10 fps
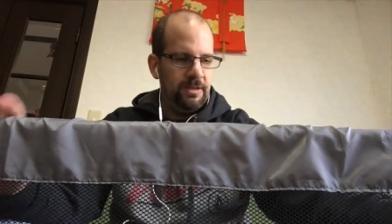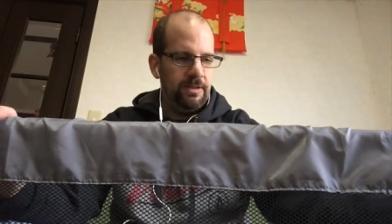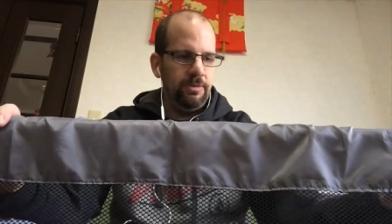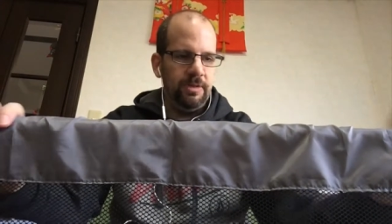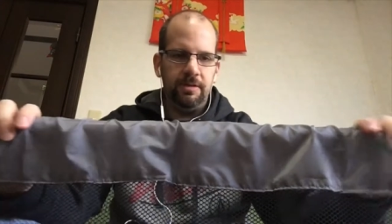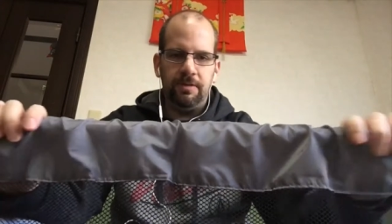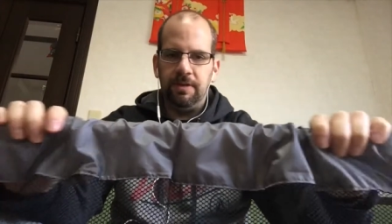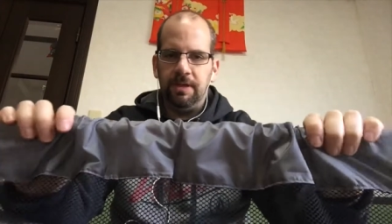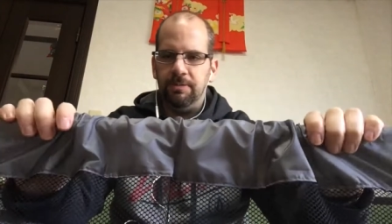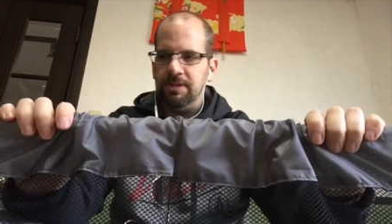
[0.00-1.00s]
The only other
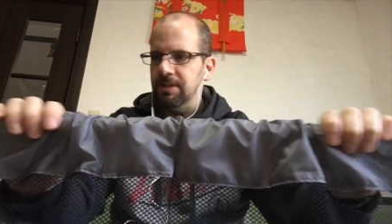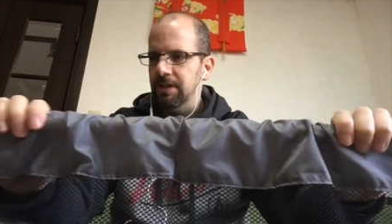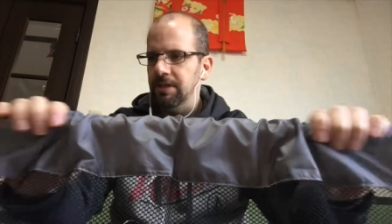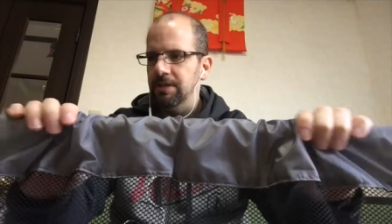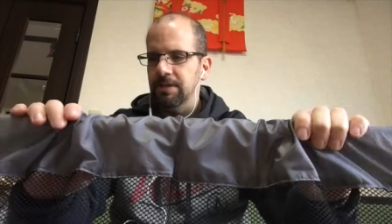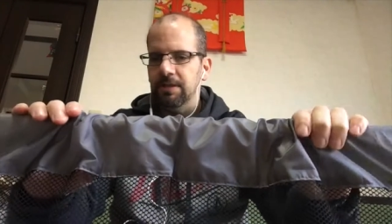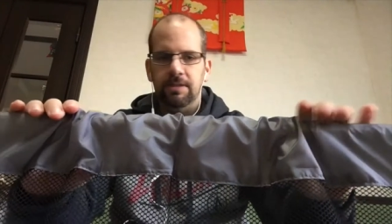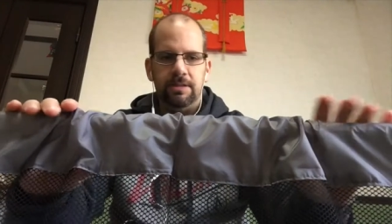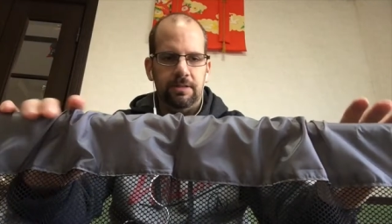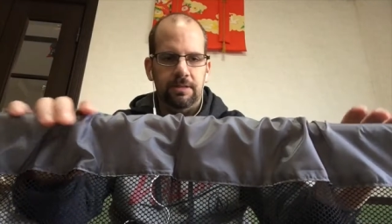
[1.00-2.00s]
thing I would say is
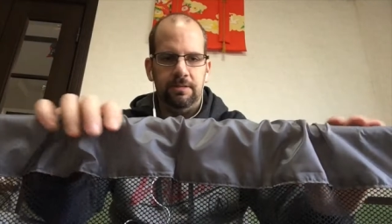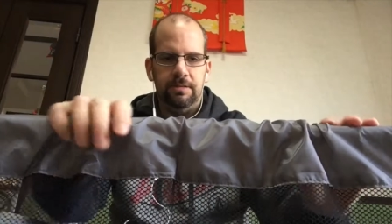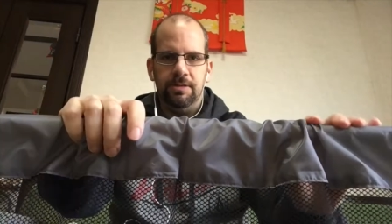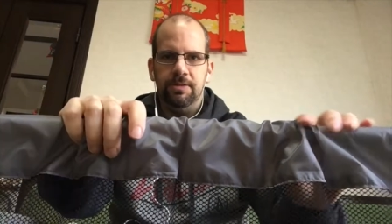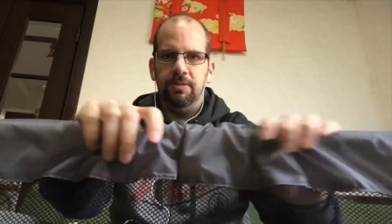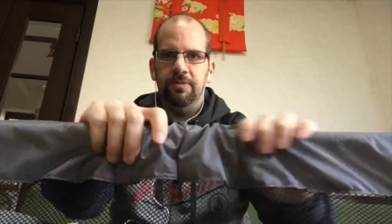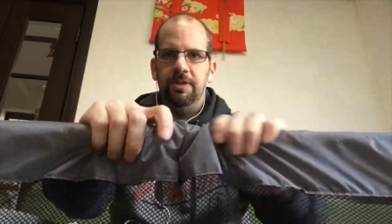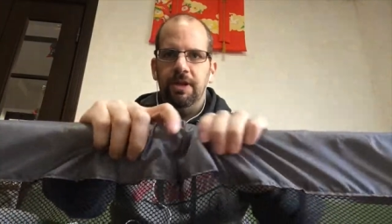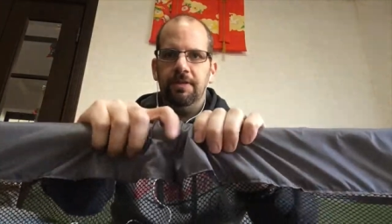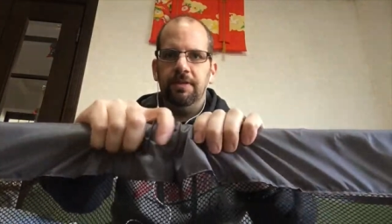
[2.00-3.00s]
that there's sort of
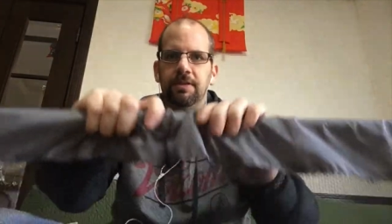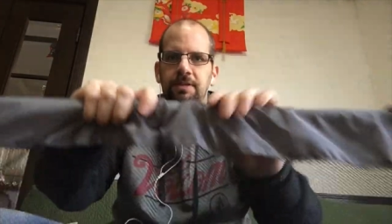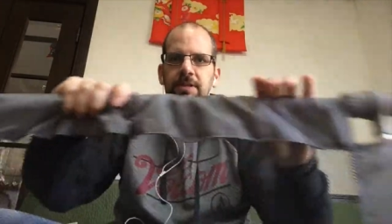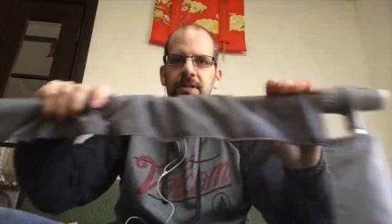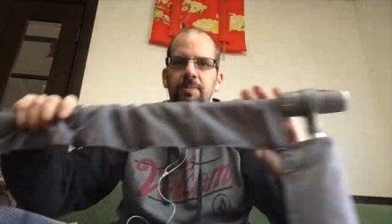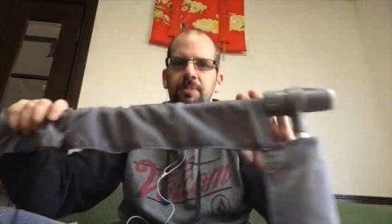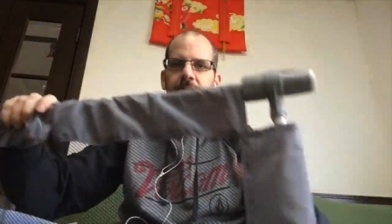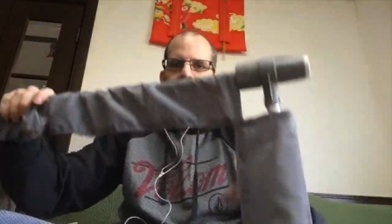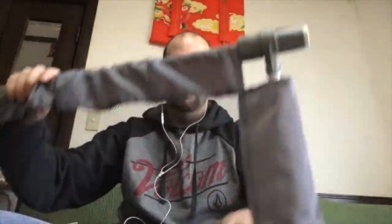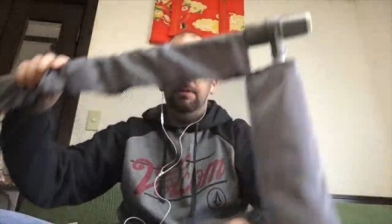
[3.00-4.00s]
nothing to keep it
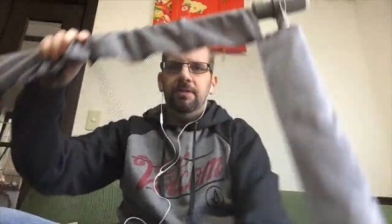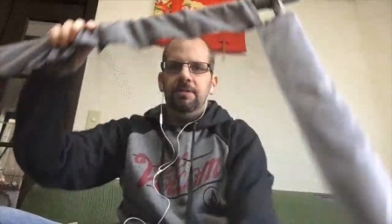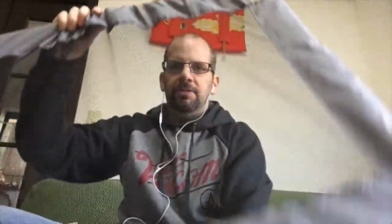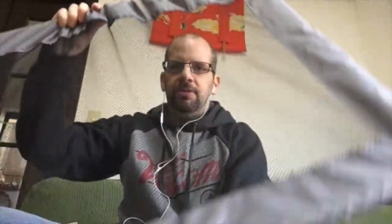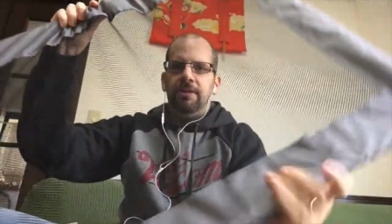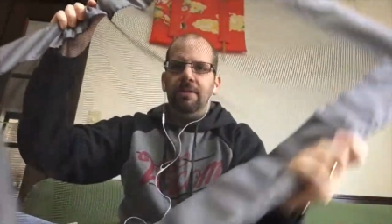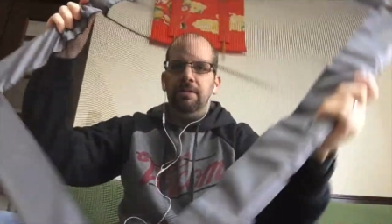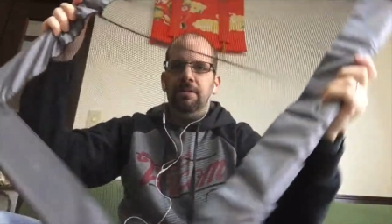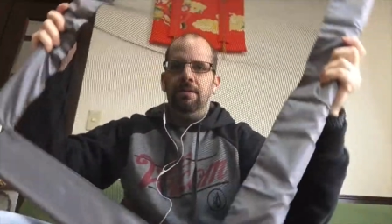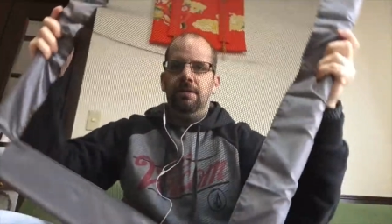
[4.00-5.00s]
taut
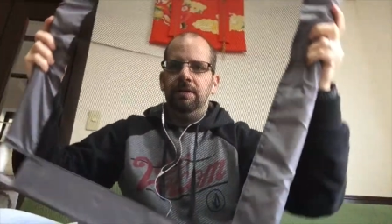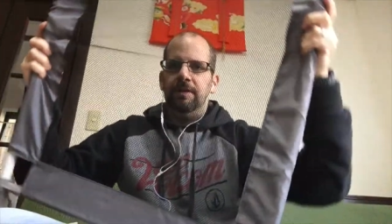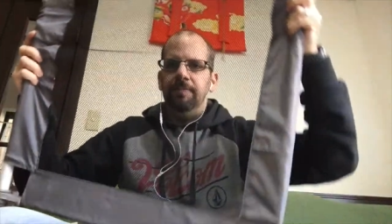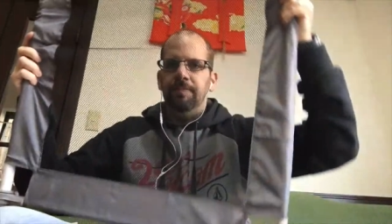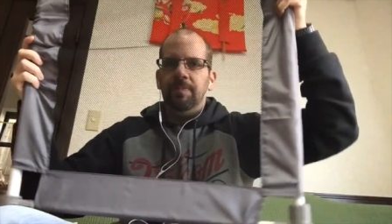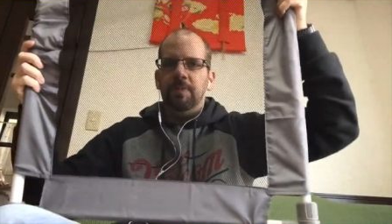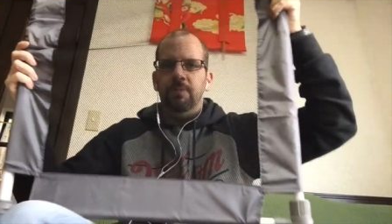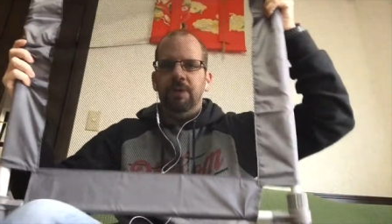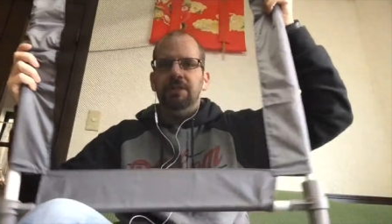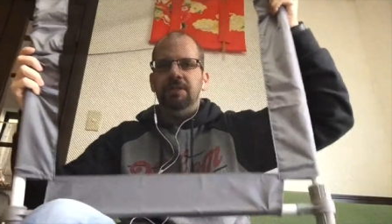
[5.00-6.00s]

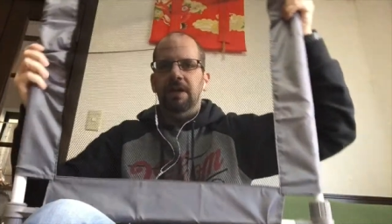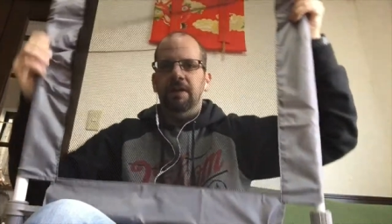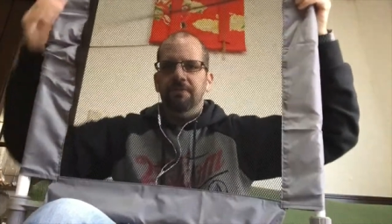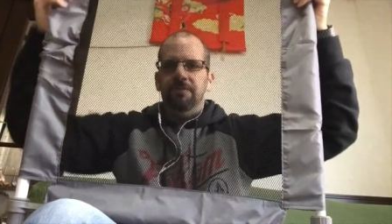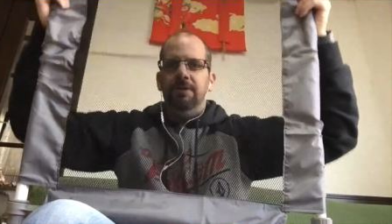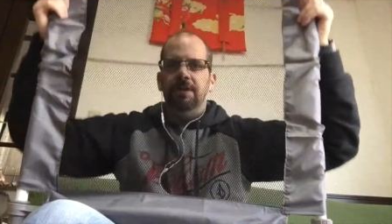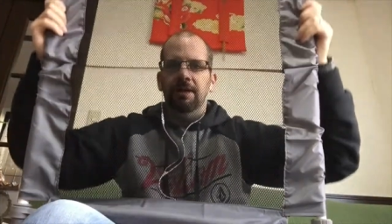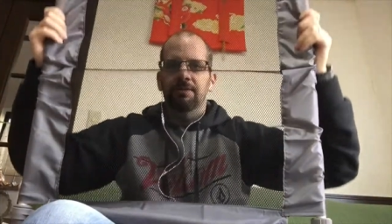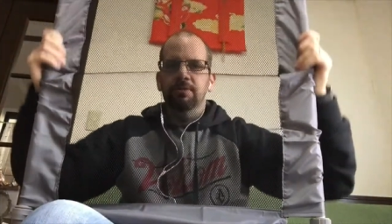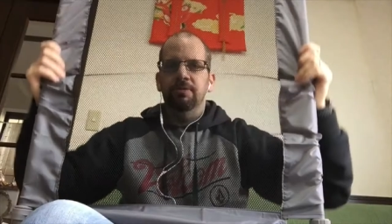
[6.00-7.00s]
when it's not fully
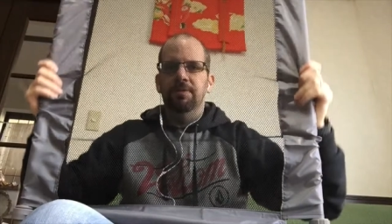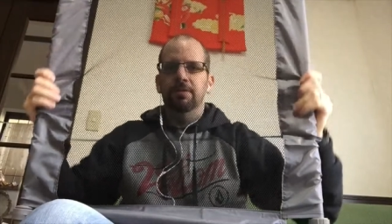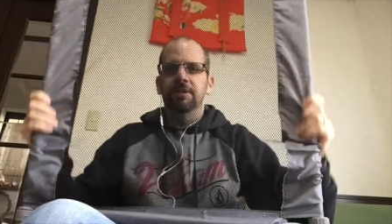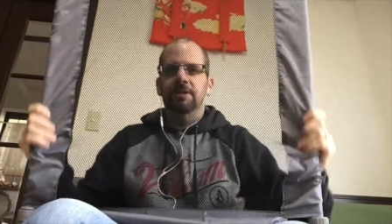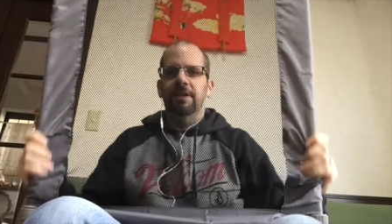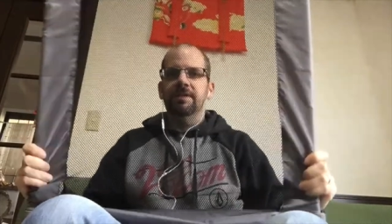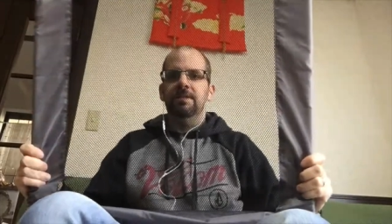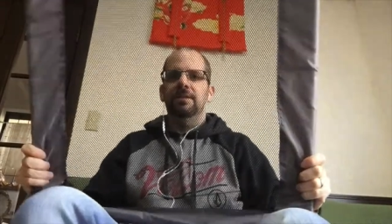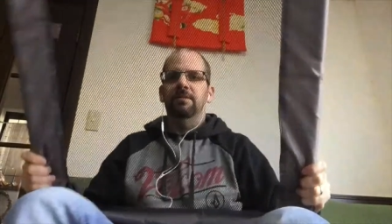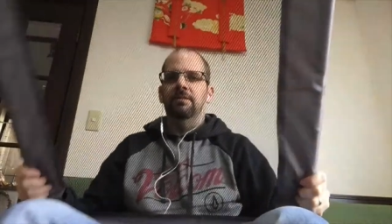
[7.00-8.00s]
out. So if you're in the less
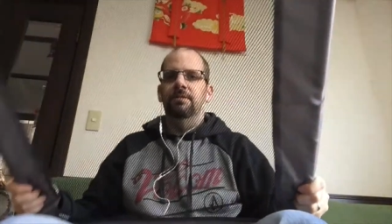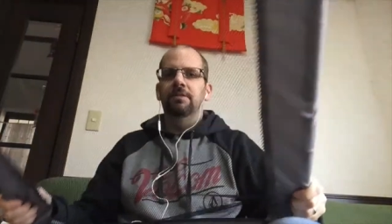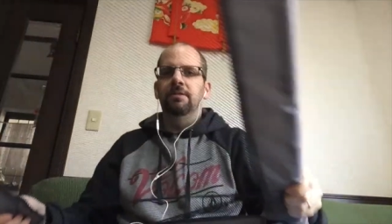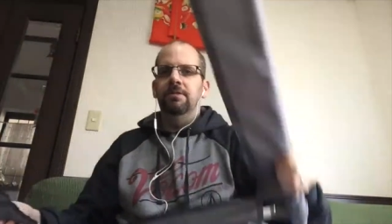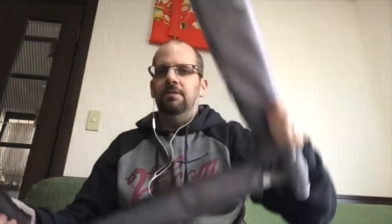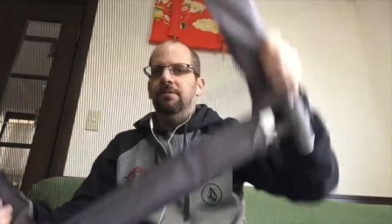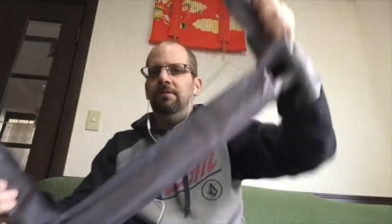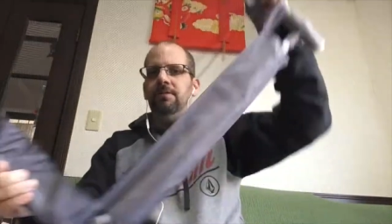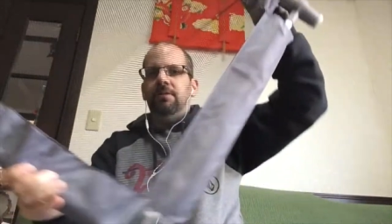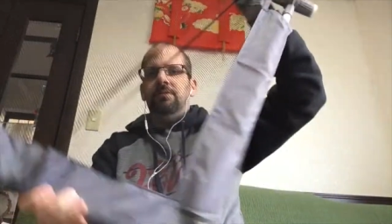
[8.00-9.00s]
than
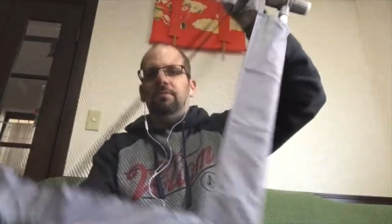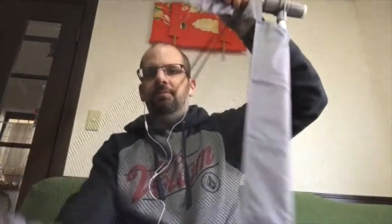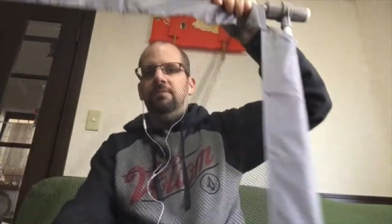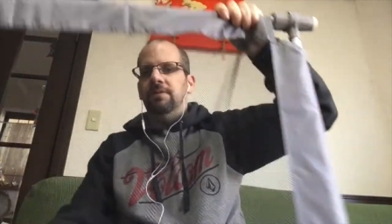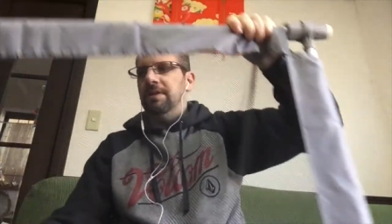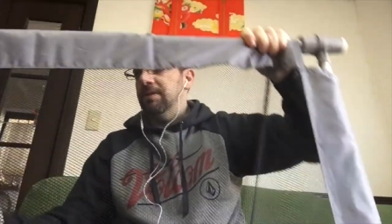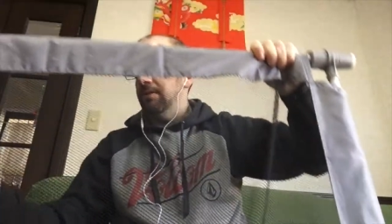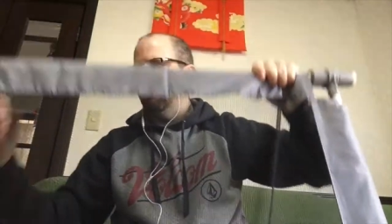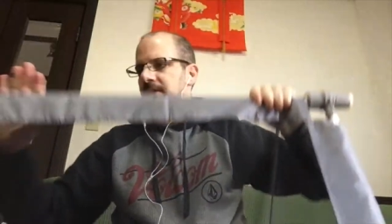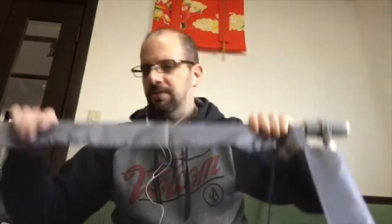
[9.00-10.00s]

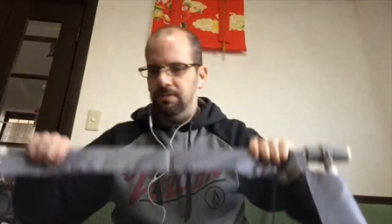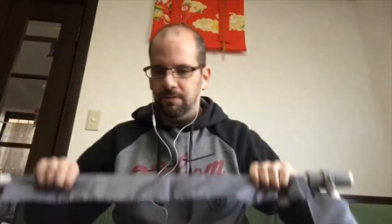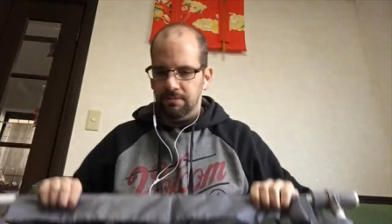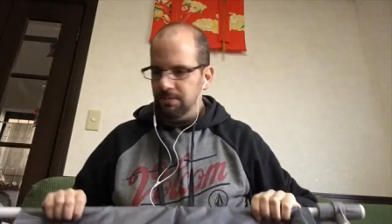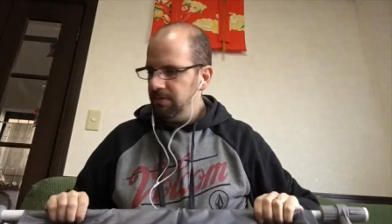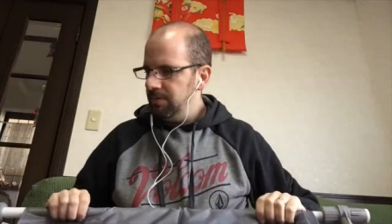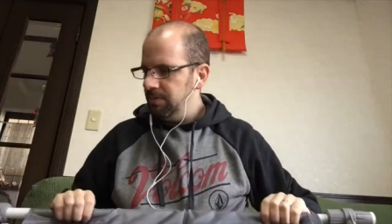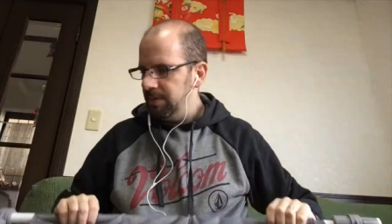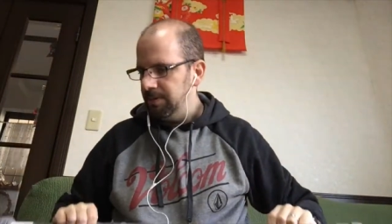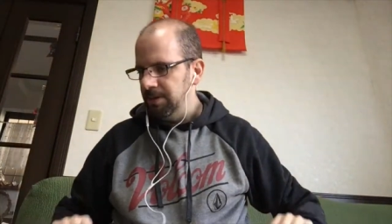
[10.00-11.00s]
whatever,
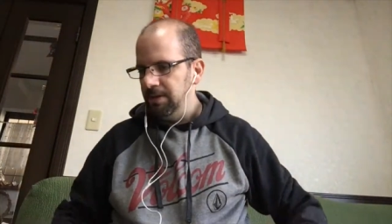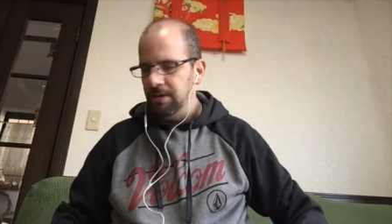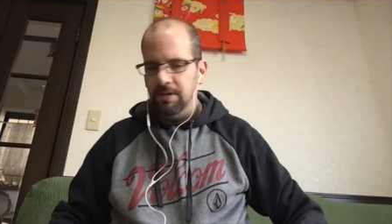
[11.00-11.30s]
maybe